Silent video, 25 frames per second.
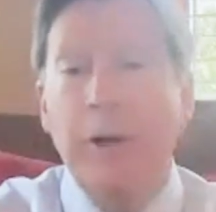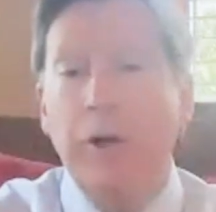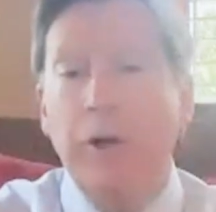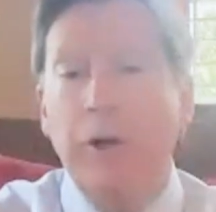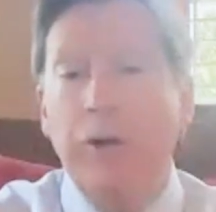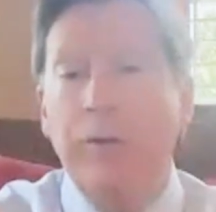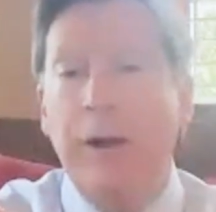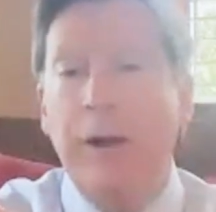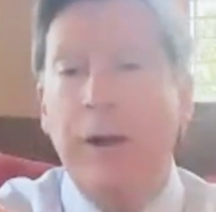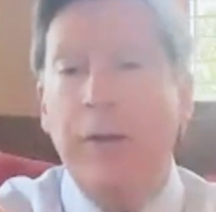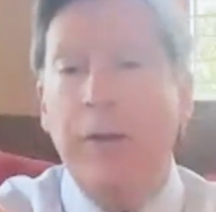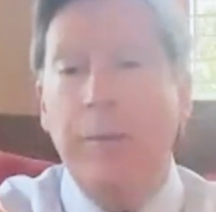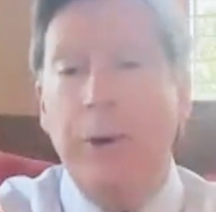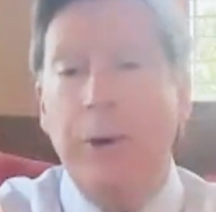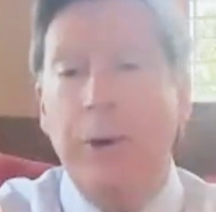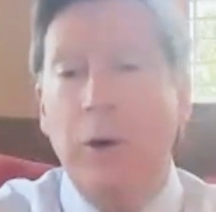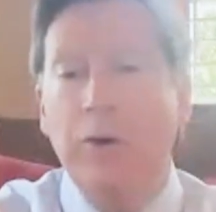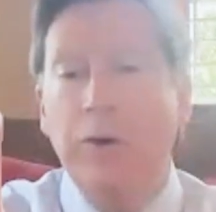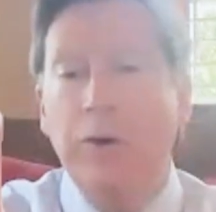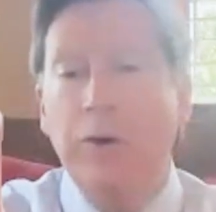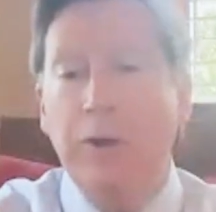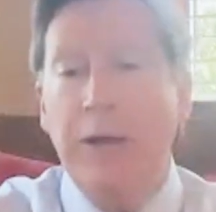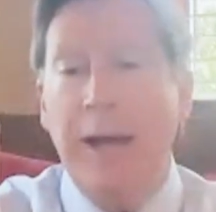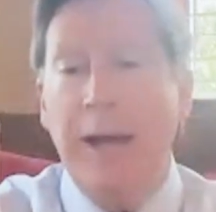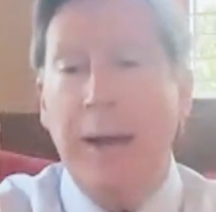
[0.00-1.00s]
You've got the
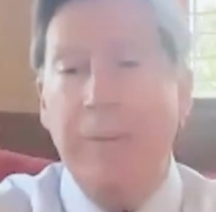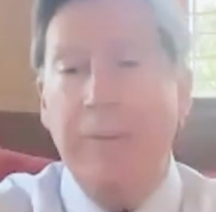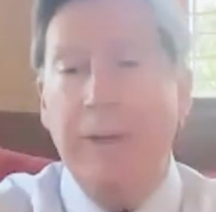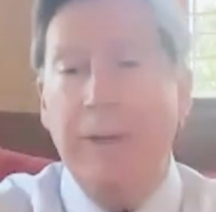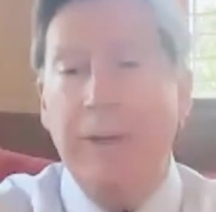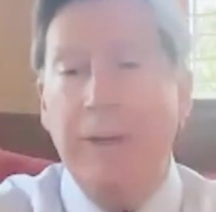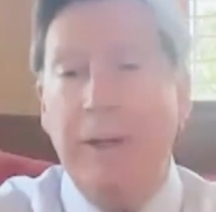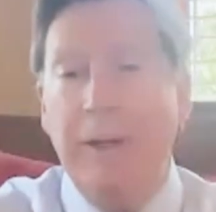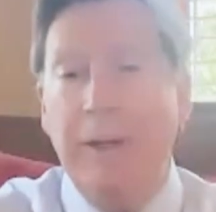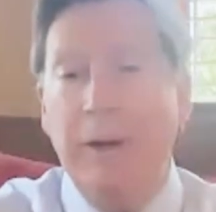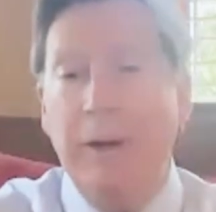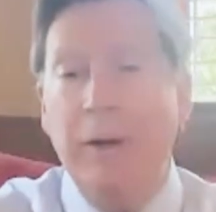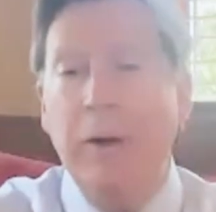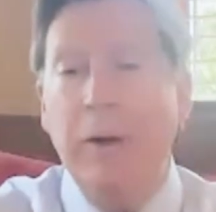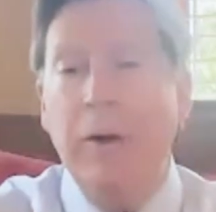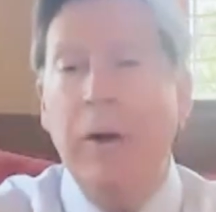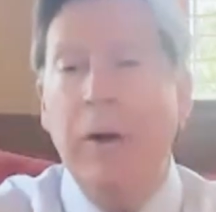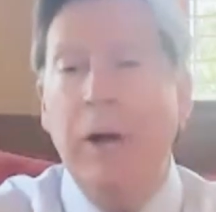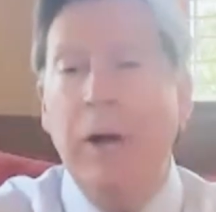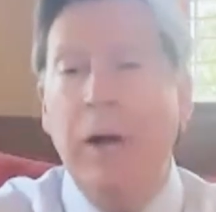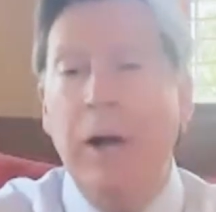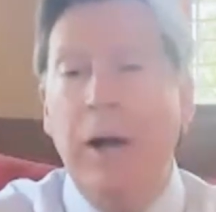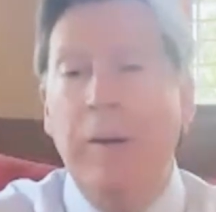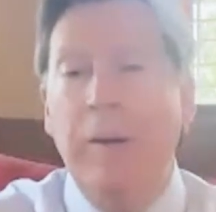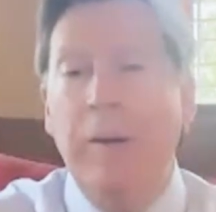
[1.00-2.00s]
postsynaptic here
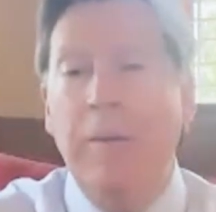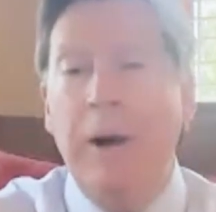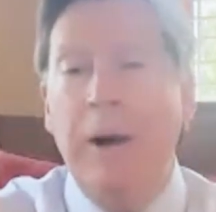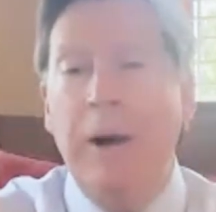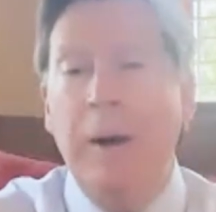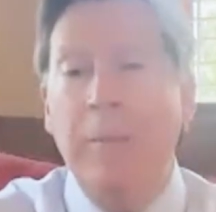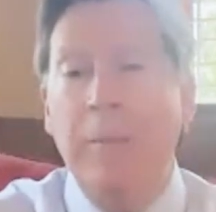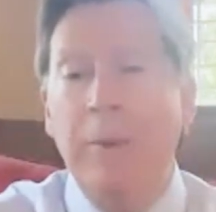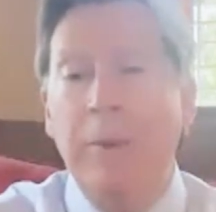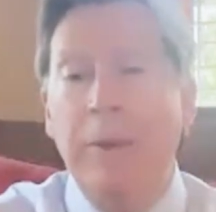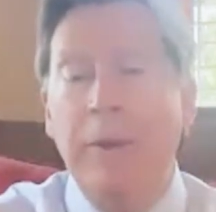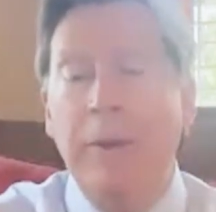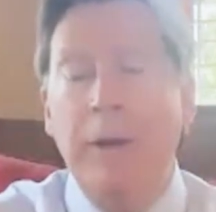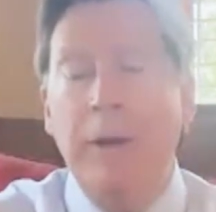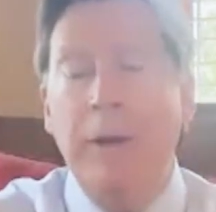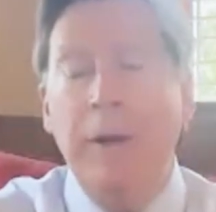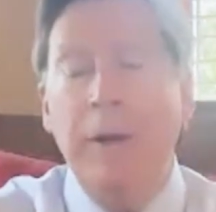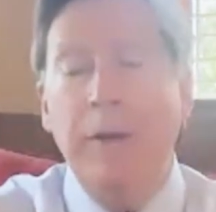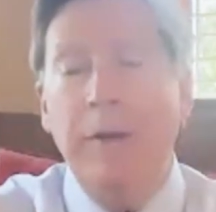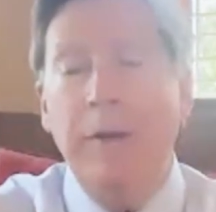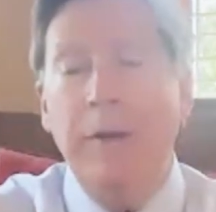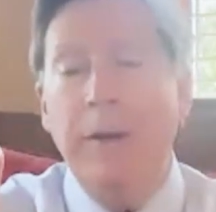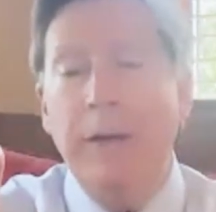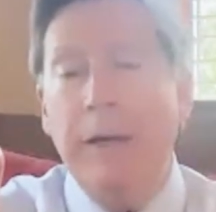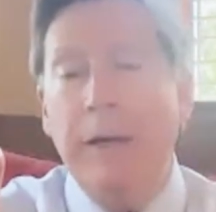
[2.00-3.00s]
up in
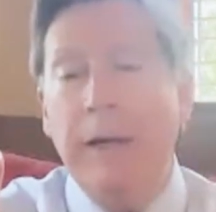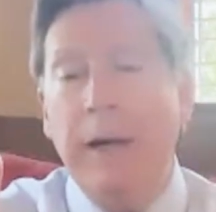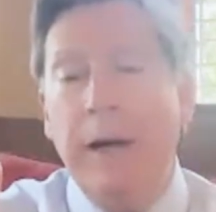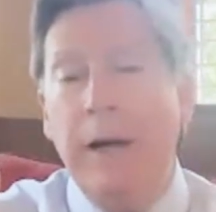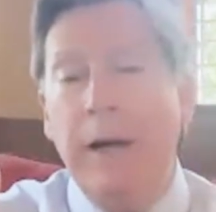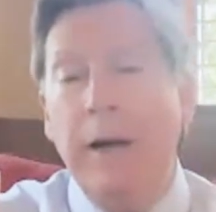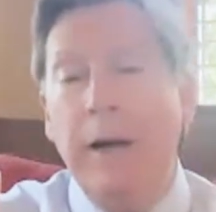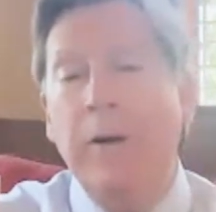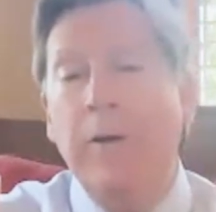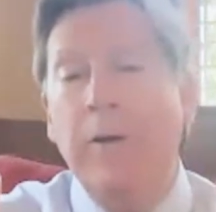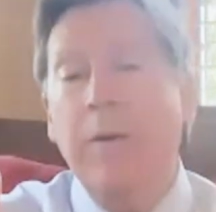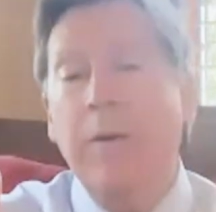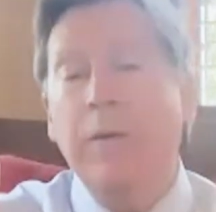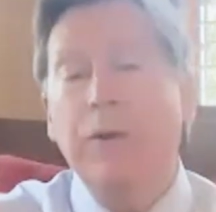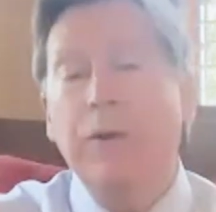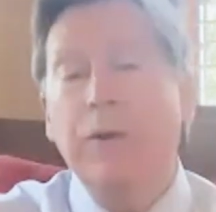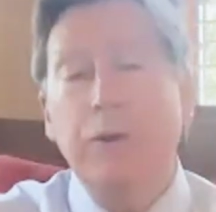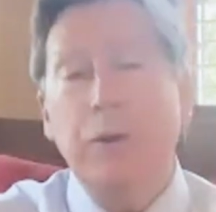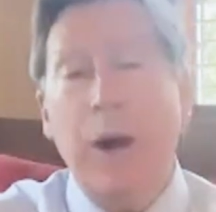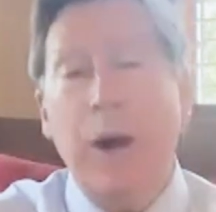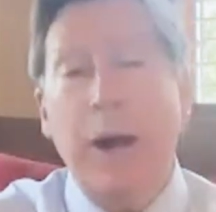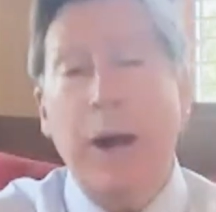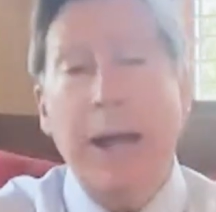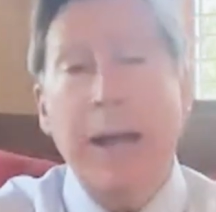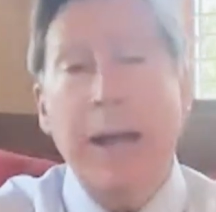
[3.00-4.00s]
the
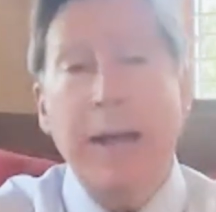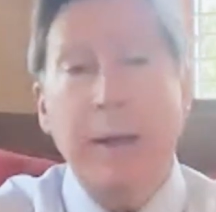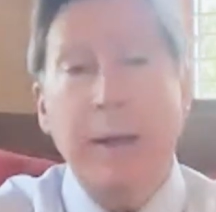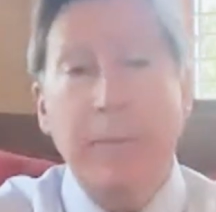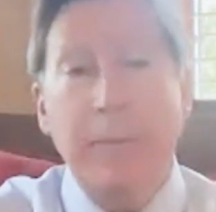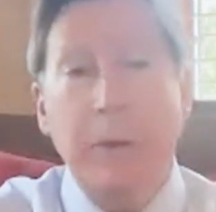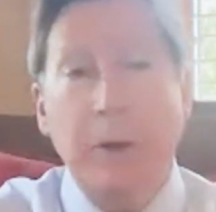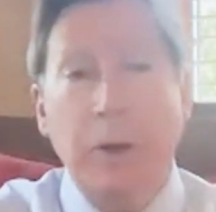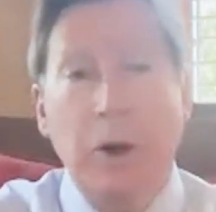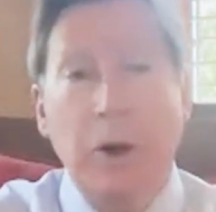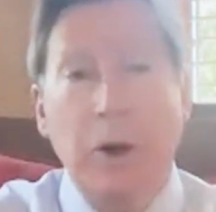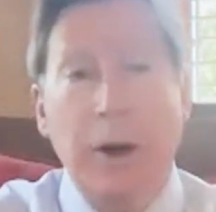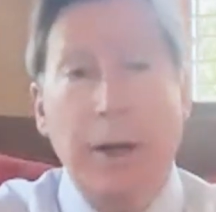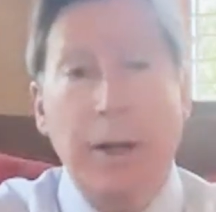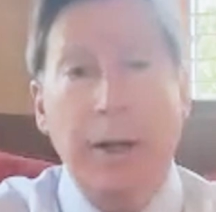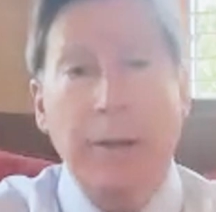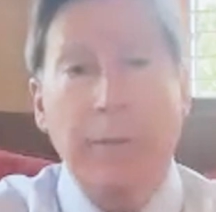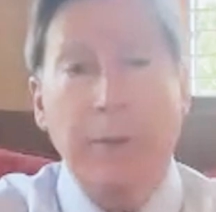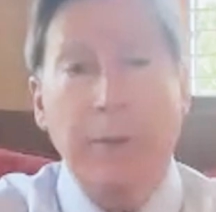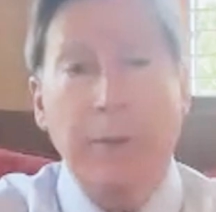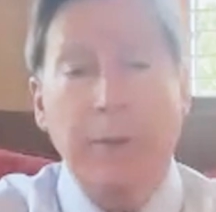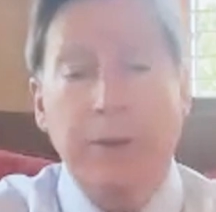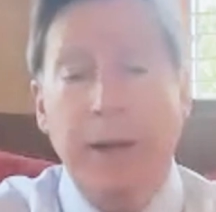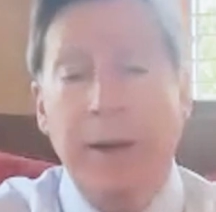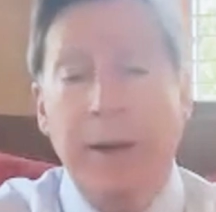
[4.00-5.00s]
striatum, the caudate and
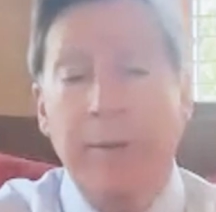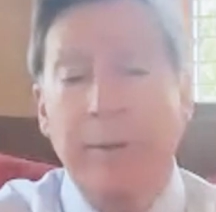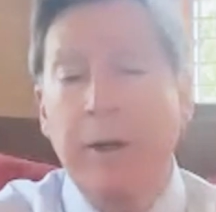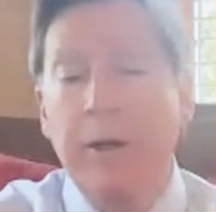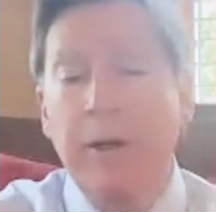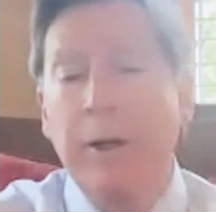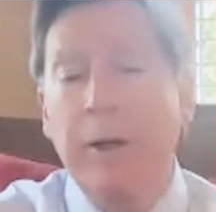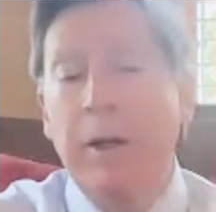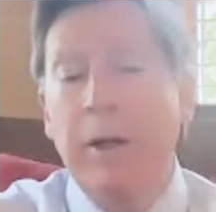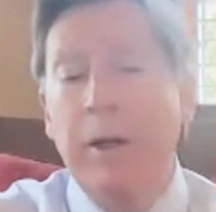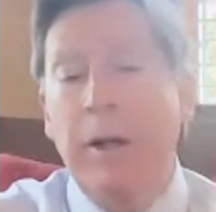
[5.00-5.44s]
putamen.